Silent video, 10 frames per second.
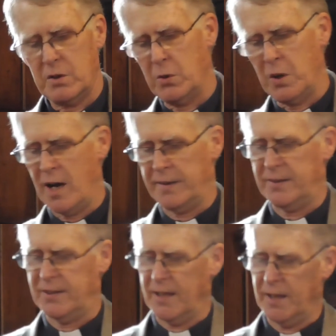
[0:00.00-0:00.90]
"Do not
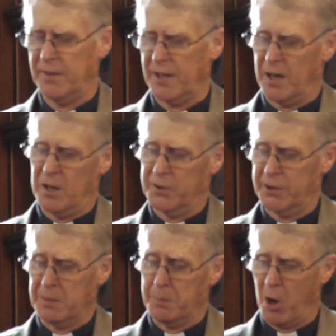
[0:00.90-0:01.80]
say that
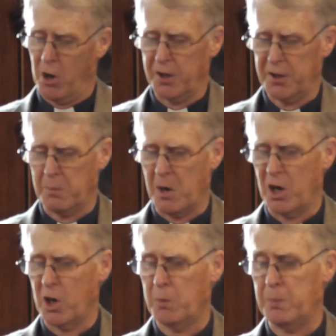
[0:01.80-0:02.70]
I'll depart
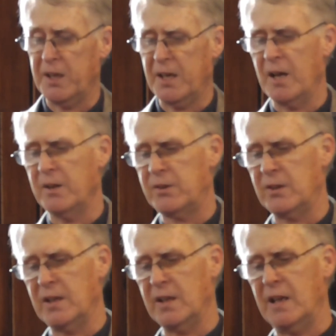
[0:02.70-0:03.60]
tomorrow,
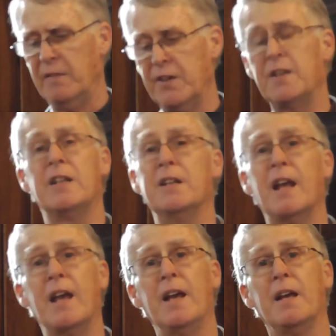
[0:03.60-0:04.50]
because even
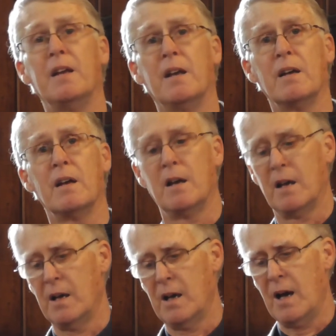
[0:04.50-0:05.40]
today
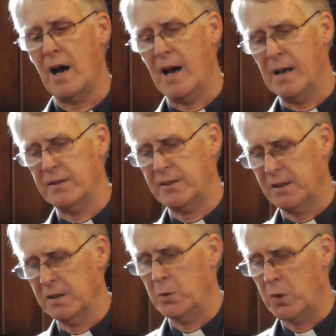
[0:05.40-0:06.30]
I
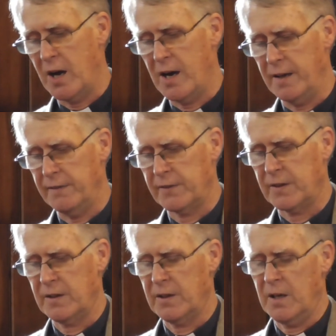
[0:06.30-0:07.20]
still arrive.
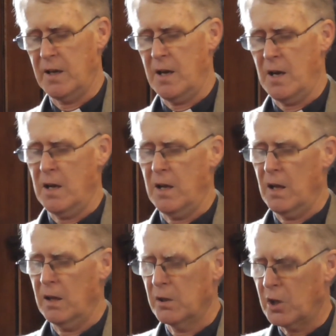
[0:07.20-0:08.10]

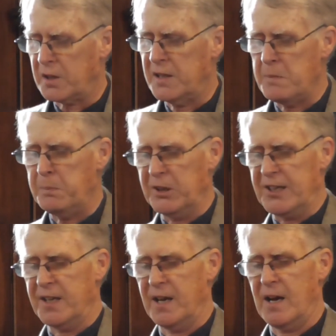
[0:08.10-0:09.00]
Look
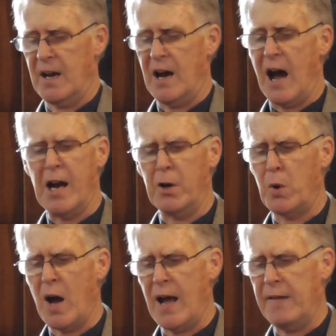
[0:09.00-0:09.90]
deeply. I
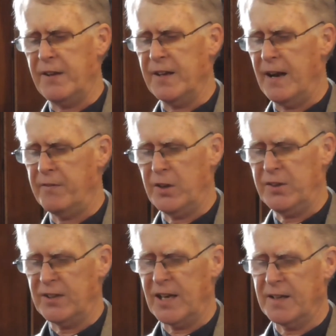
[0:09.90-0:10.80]
arrive in every
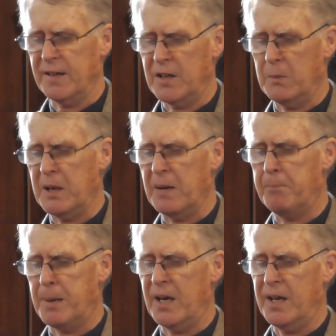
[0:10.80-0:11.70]
second to be a
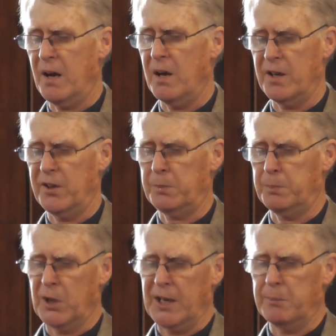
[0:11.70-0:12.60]
bud on a
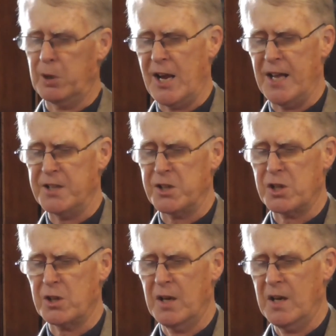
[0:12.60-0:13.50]
spring branch,